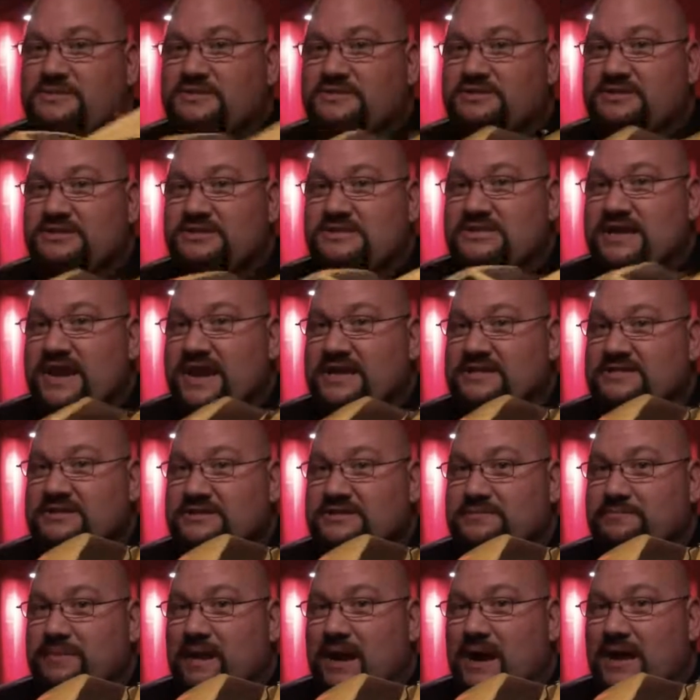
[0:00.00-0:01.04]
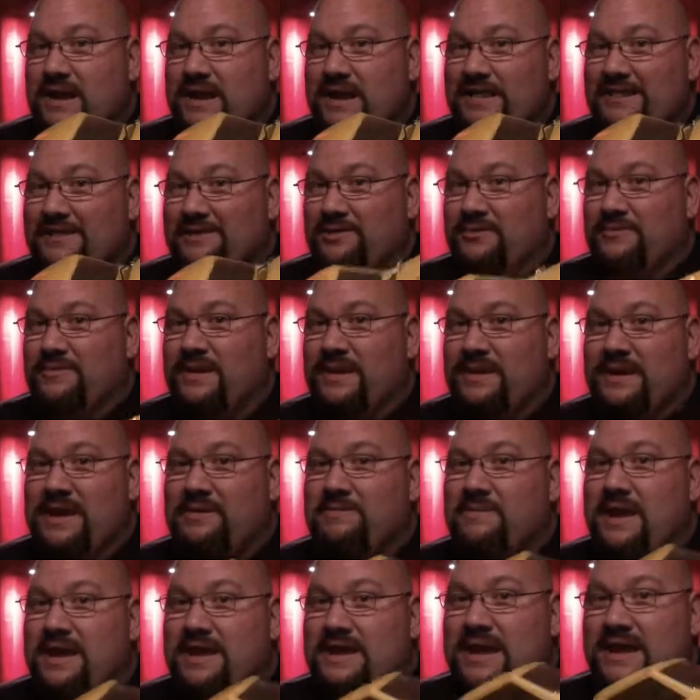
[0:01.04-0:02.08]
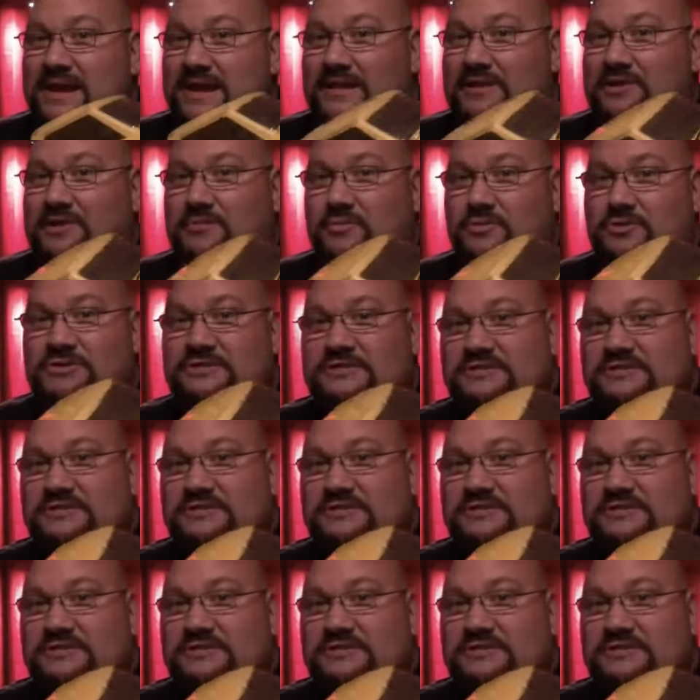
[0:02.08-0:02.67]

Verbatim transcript: to change this body a little bit and make it a little more